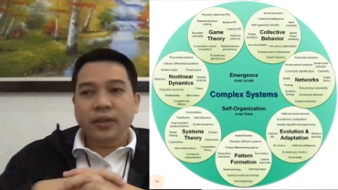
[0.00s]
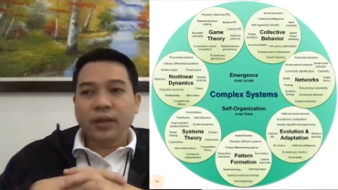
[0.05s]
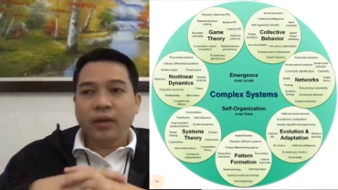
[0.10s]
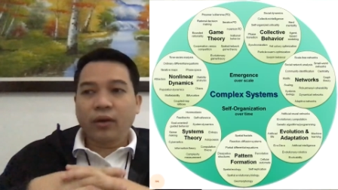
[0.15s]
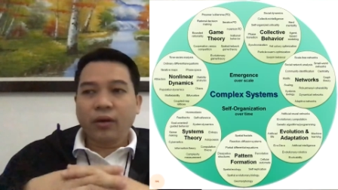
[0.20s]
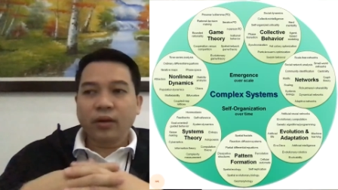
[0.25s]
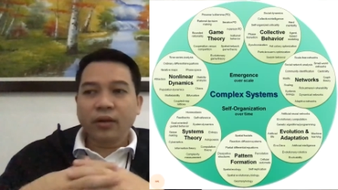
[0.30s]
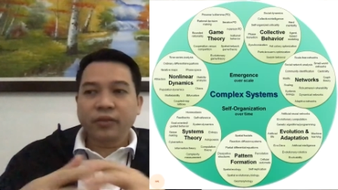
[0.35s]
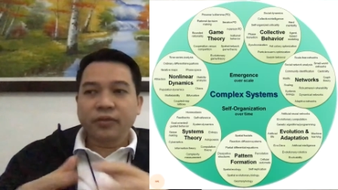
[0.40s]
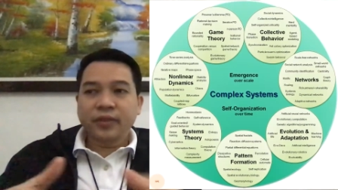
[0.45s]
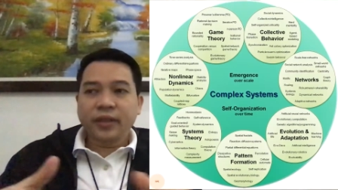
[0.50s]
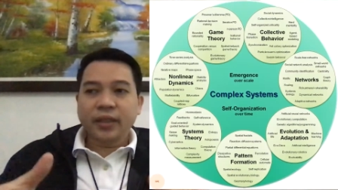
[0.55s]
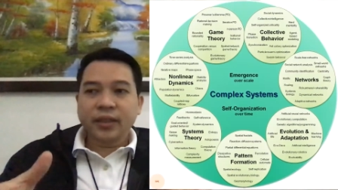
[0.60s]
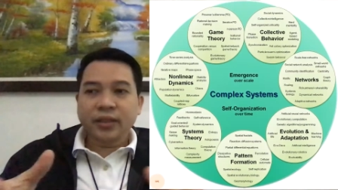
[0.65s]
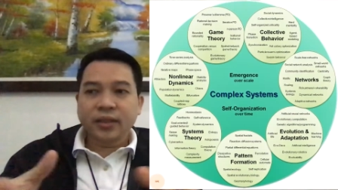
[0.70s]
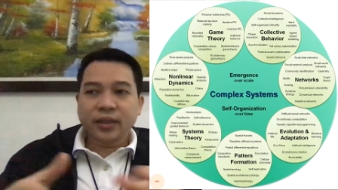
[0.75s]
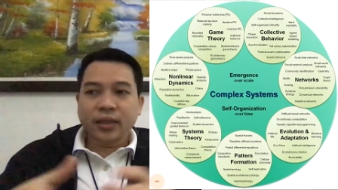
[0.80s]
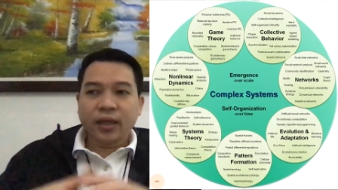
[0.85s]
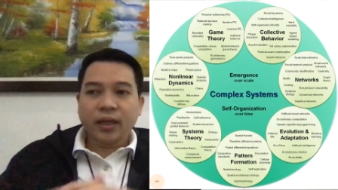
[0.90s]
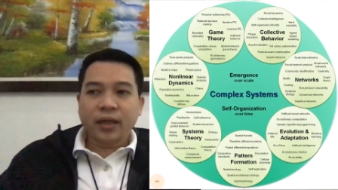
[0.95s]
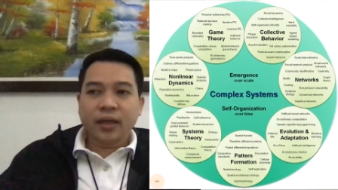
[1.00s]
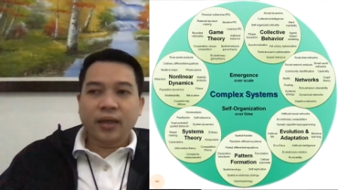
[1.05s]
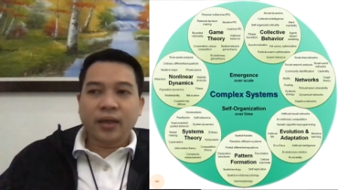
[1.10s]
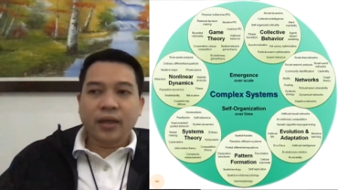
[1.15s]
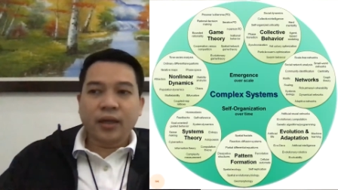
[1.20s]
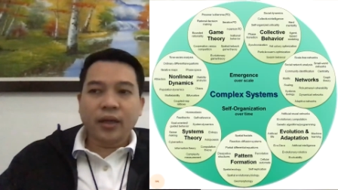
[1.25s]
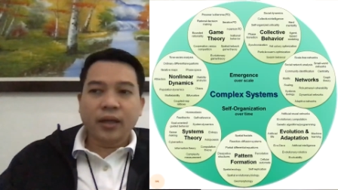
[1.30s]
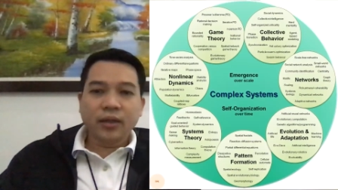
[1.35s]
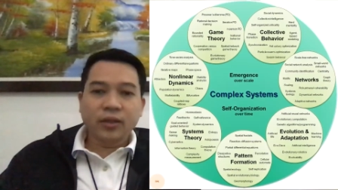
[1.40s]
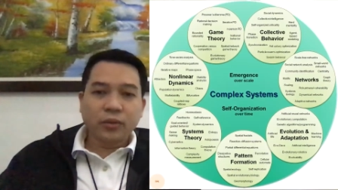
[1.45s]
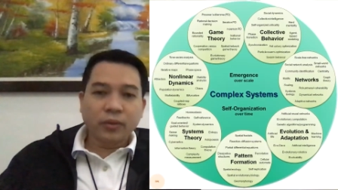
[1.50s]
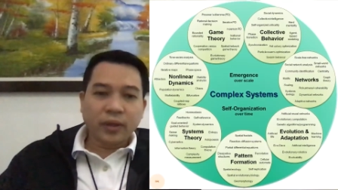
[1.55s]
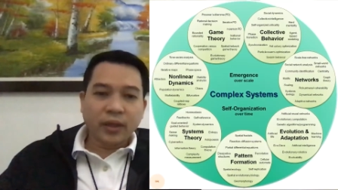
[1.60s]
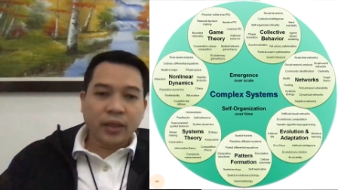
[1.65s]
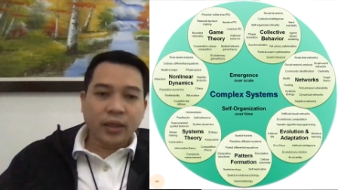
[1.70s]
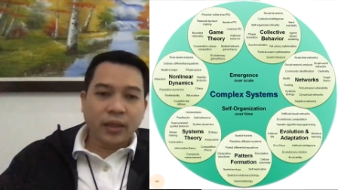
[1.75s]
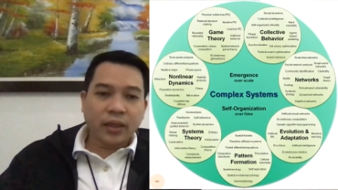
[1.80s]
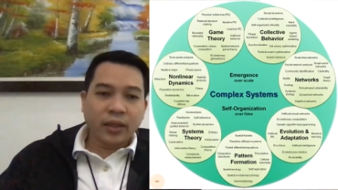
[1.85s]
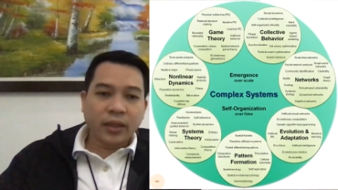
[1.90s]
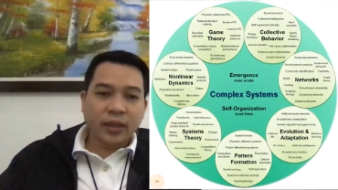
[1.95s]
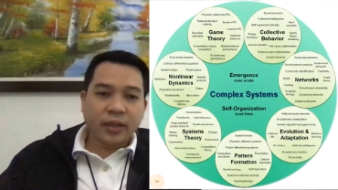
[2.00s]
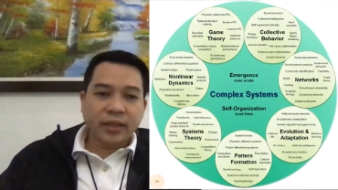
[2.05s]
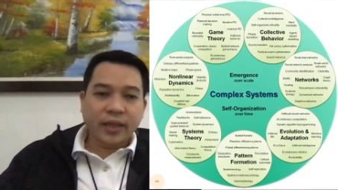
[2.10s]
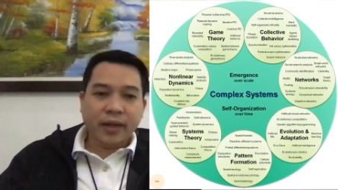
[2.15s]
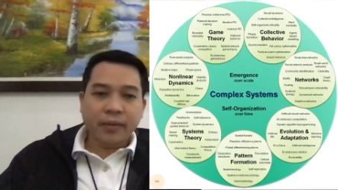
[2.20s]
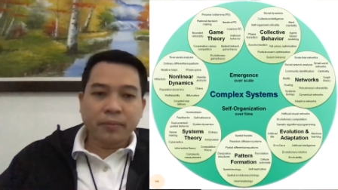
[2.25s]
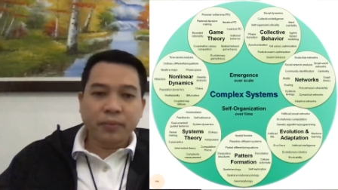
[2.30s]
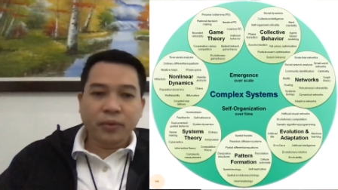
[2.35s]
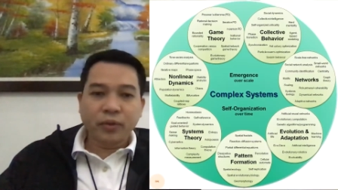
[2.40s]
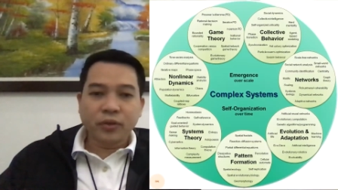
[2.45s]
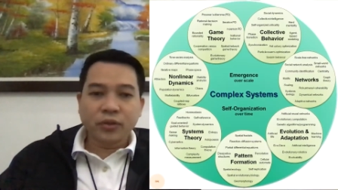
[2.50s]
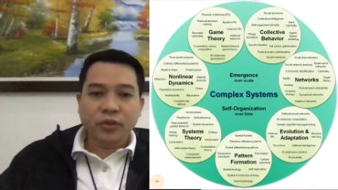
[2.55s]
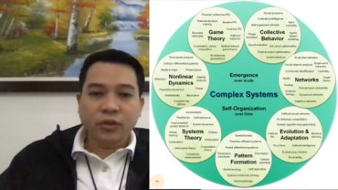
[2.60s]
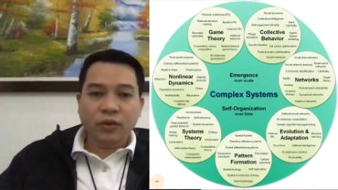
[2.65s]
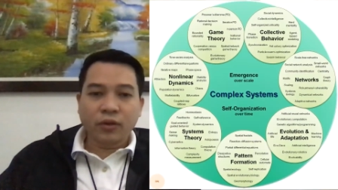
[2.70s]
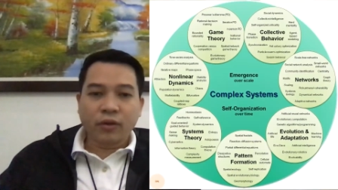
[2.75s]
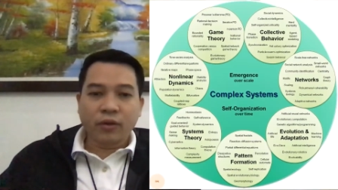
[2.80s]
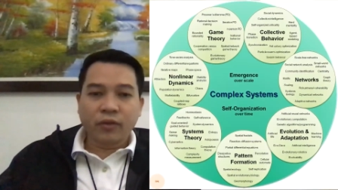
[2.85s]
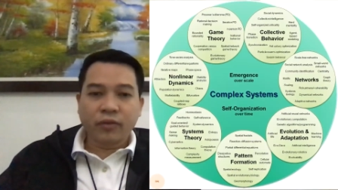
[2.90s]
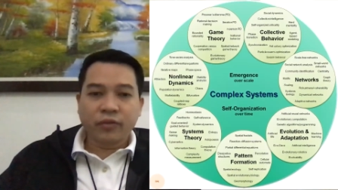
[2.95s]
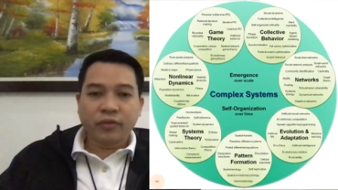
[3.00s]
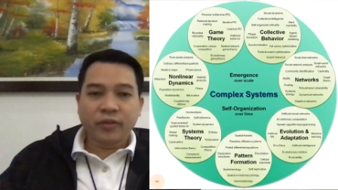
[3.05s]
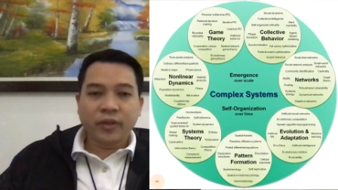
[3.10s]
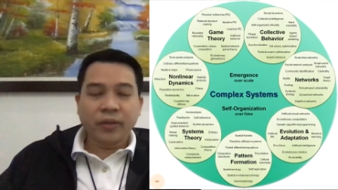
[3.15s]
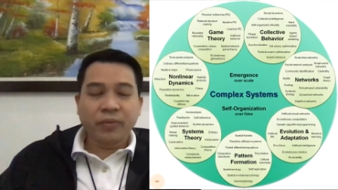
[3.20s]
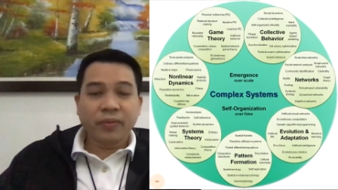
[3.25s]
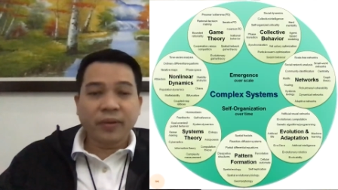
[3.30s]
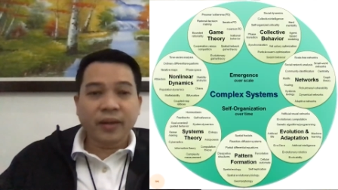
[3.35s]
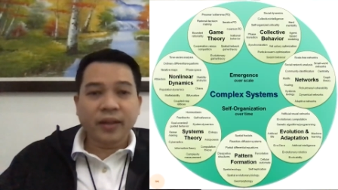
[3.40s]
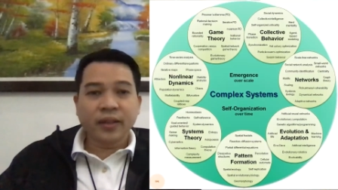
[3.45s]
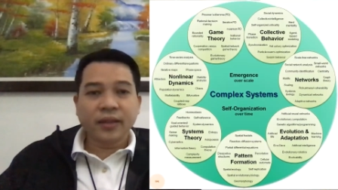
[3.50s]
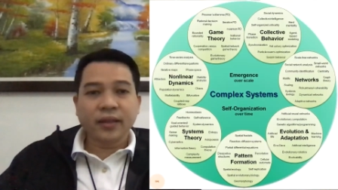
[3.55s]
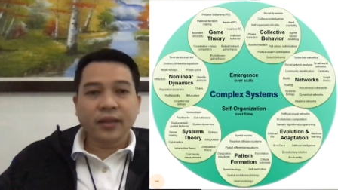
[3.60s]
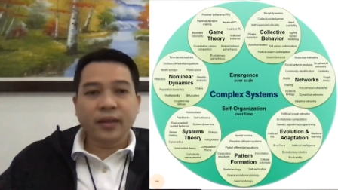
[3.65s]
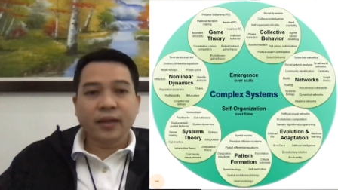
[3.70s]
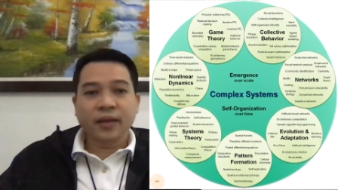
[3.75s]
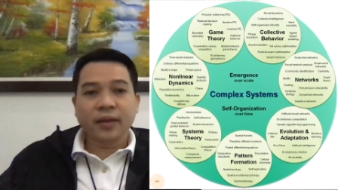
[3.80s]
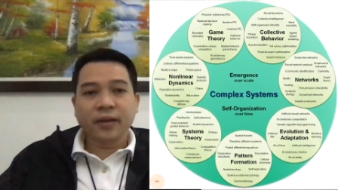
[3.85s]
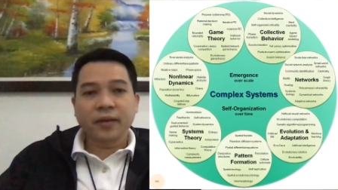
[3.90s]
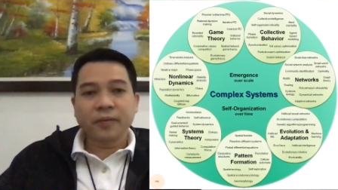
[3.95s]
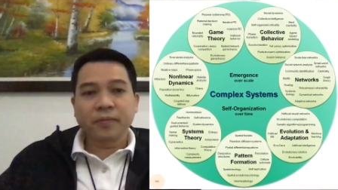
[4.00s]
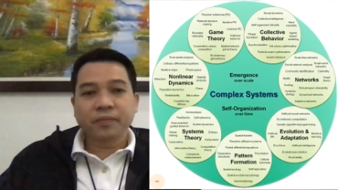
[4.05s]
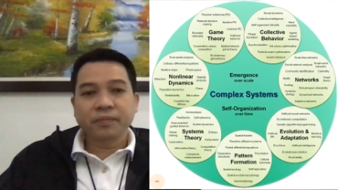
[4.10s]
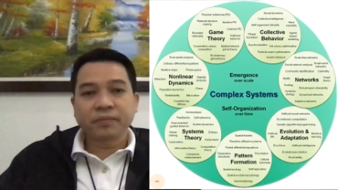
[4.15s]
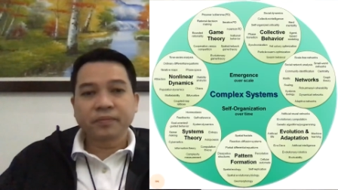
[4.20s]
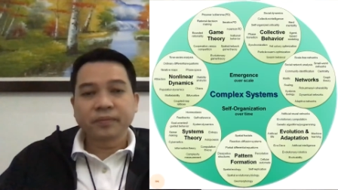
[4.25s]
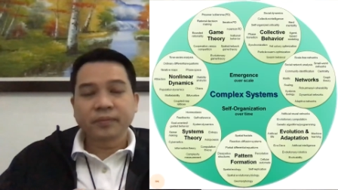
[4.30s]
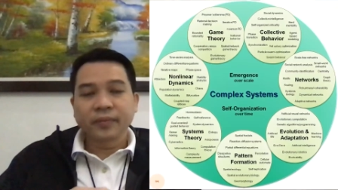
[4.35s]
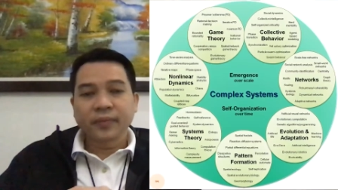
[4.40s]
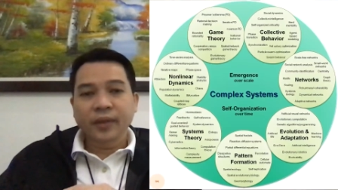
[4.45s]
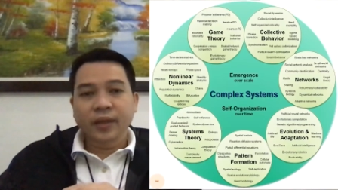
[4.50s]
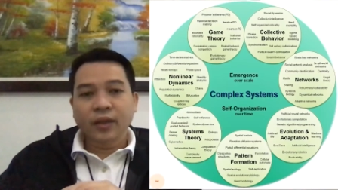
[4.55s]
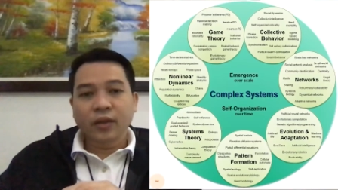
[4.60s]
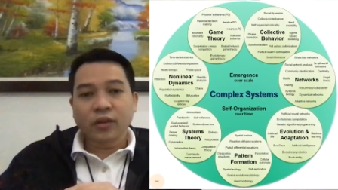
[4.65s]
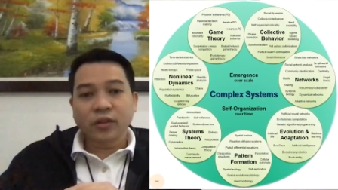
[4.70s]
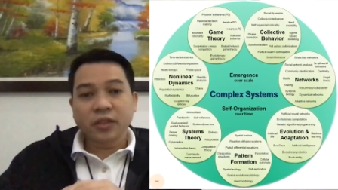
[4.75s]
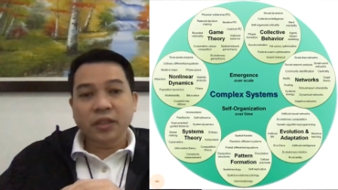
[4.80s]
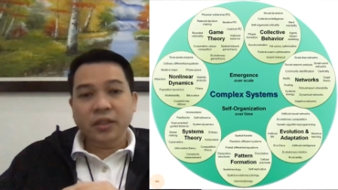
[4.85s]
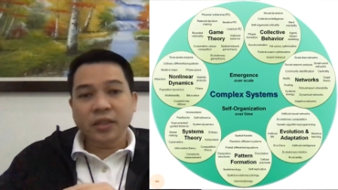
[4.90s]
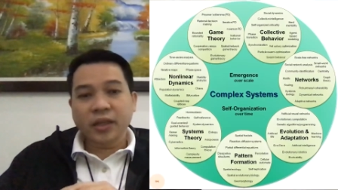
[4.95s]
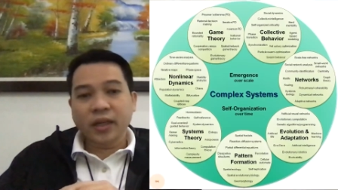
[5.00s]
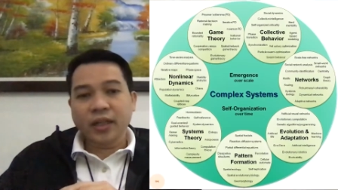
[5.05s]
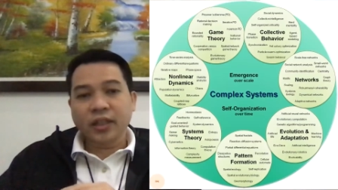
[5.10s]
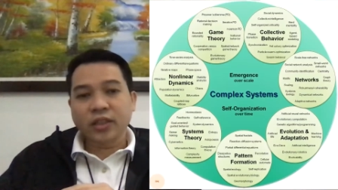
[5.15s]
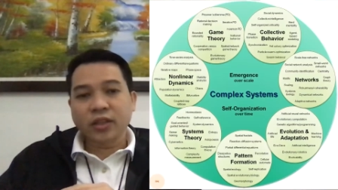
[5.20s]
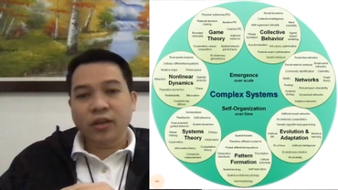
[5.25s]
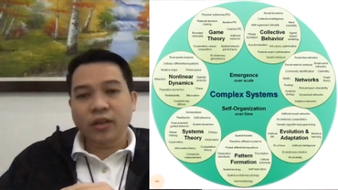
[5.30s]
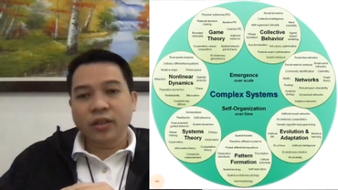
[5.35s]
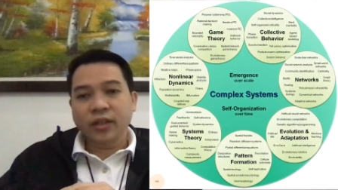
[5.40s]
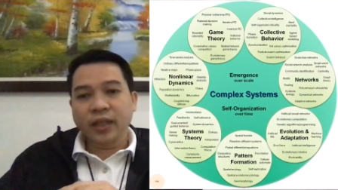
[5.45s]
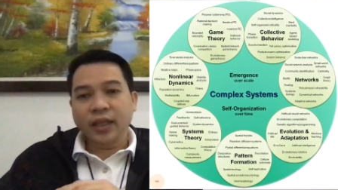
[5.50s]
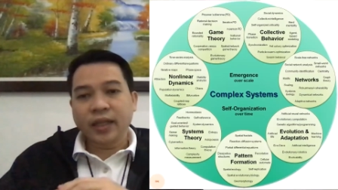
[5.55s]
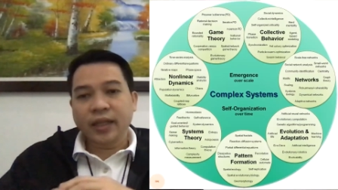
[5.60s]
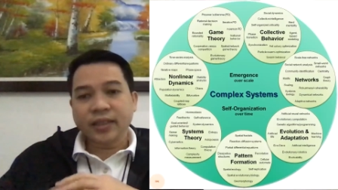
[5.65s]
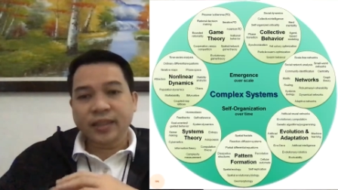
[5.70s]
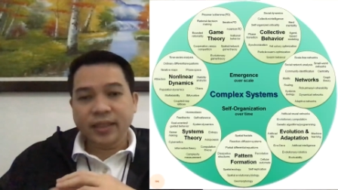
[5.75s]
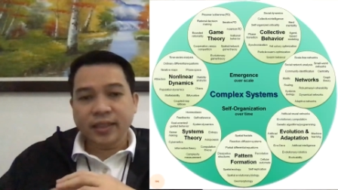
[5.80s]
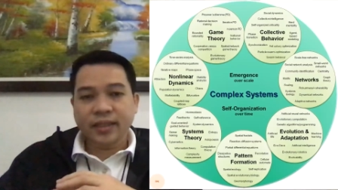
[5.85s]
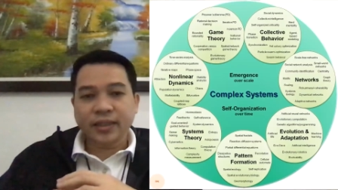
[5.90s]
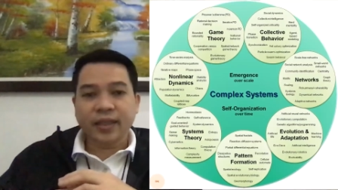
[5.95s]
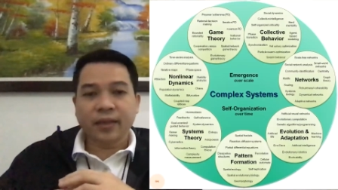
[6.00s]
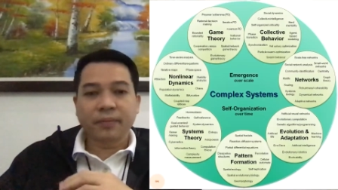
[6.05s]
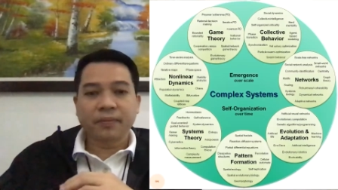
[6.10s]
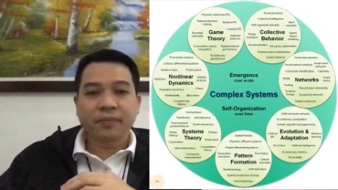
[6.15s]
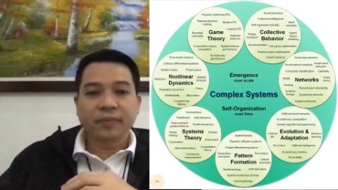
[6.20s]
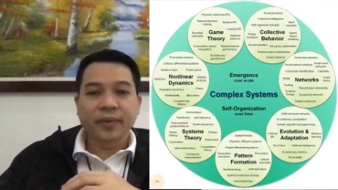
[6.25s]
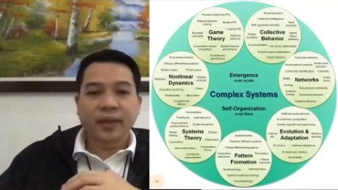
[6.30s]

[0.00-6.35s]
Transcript: all of these are actually examples of different consideration in a system.